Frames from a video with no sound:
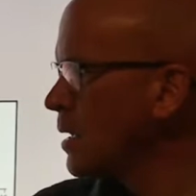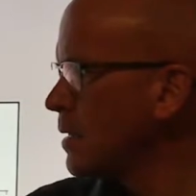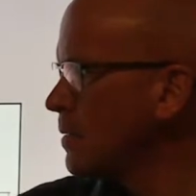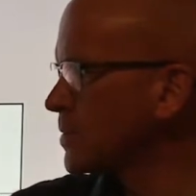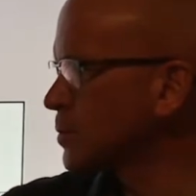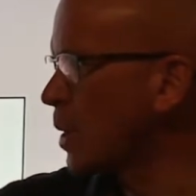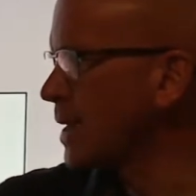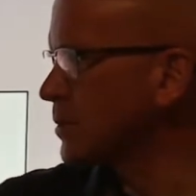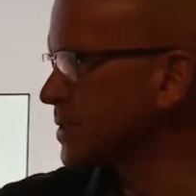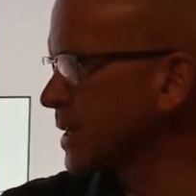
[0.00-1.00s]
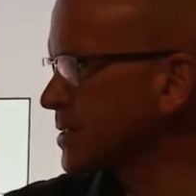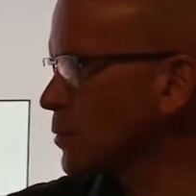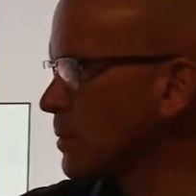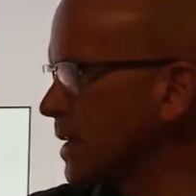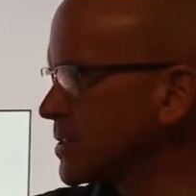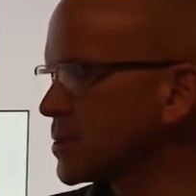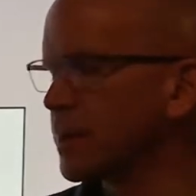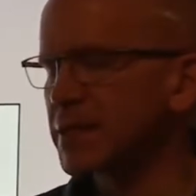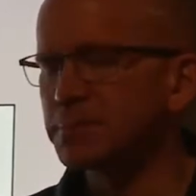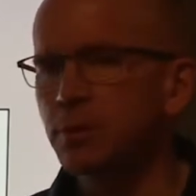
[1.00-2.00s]
This y equals x squared minus
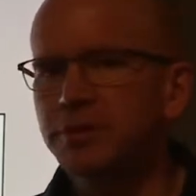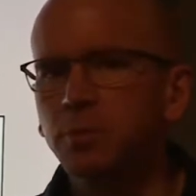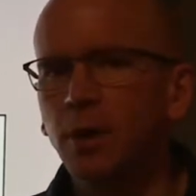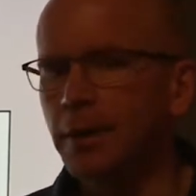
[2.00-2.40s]
2x plus 1.